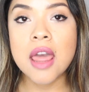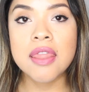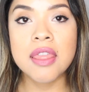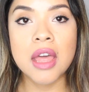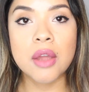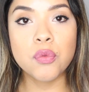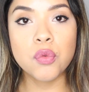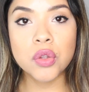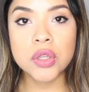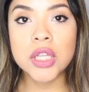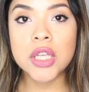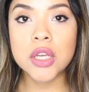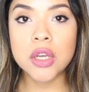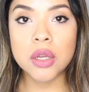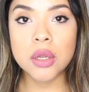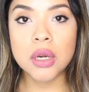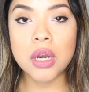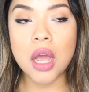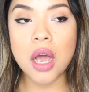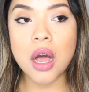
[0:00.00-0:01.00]
They have really
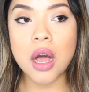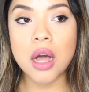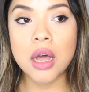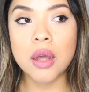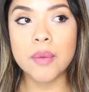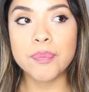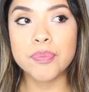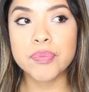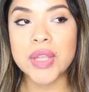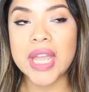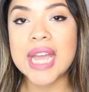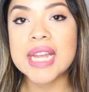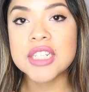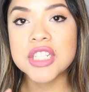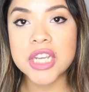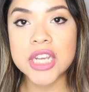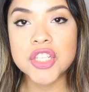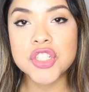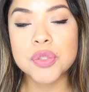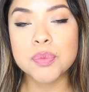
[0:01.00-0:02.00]
good um,
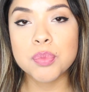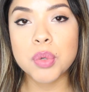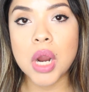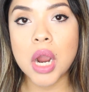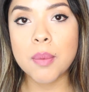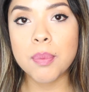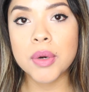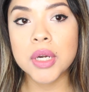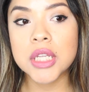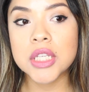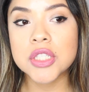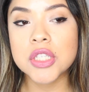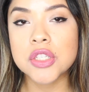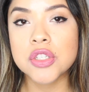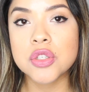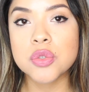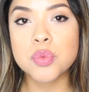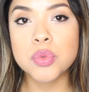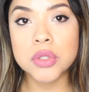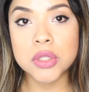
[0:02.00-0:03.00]
anti-aging properties and
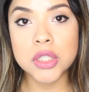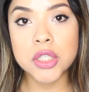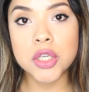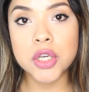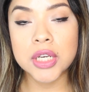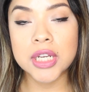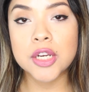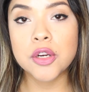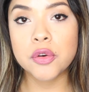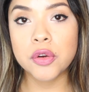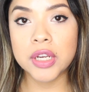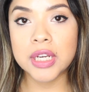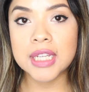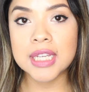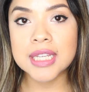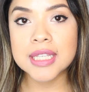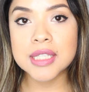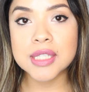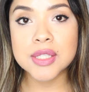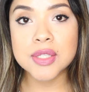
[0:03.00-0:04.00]
just really good
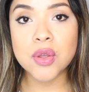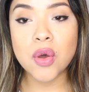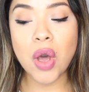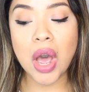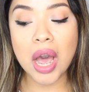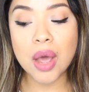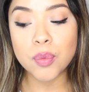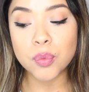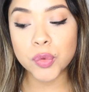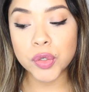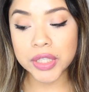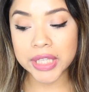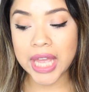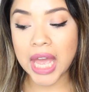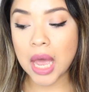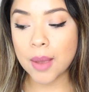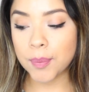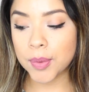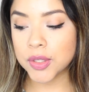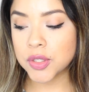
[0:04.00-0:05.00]
ingredients. So I'm really
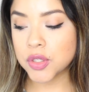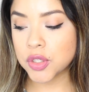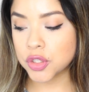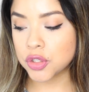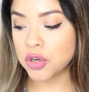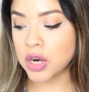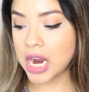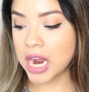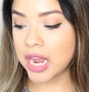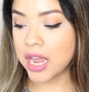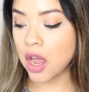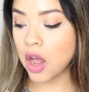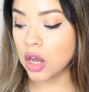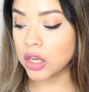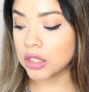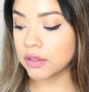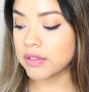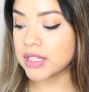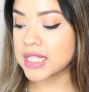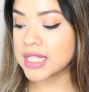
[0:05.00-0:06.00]
happy to try
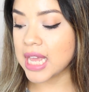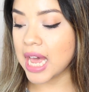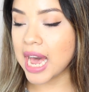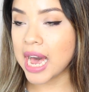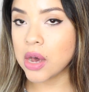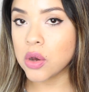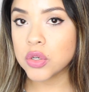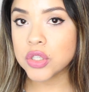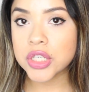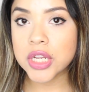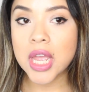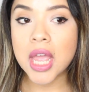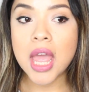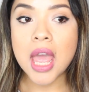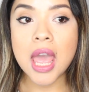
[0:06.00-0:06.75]
all of this out.